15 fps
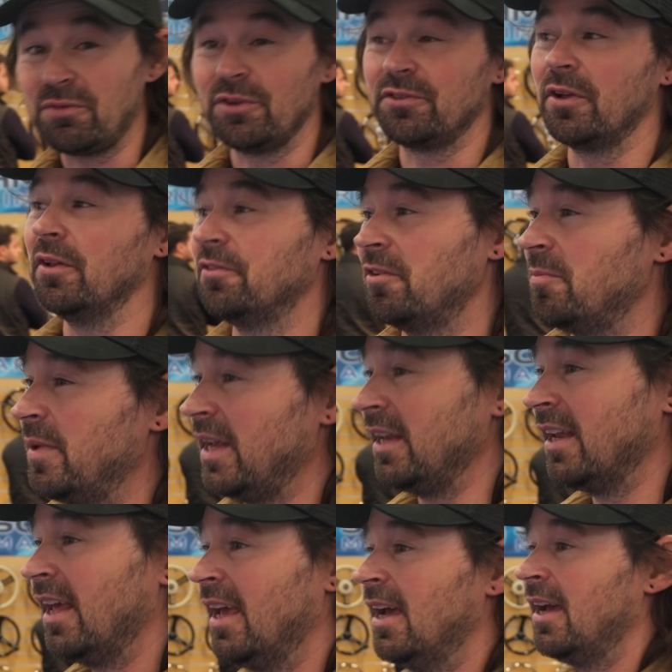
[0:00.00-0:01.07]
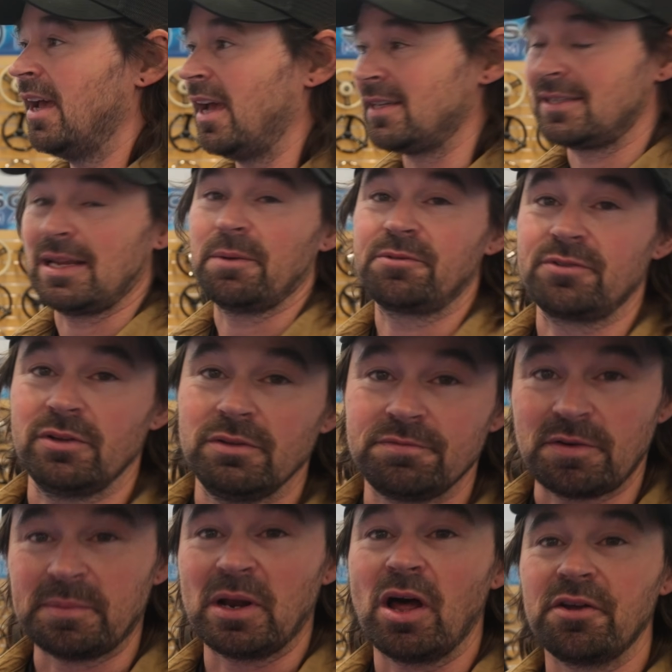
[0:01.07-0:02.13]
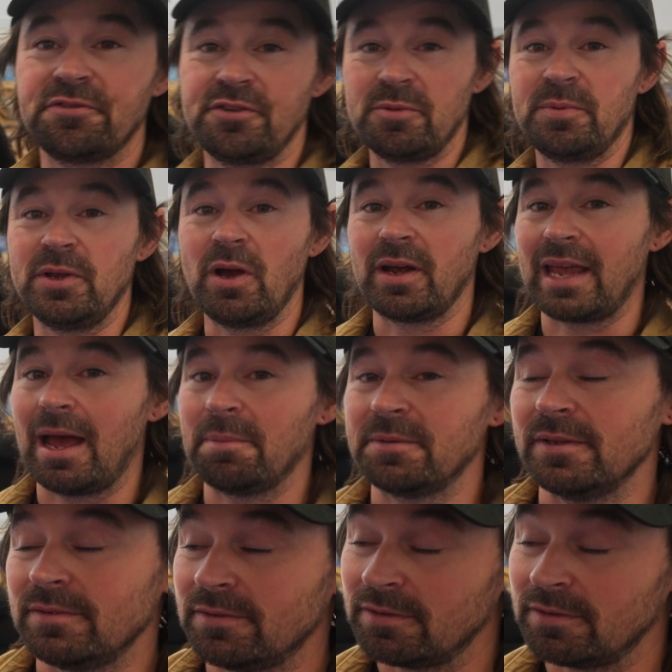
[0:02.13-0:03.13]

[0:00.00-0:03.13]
results have been exceptional from a lot of super yacht captains.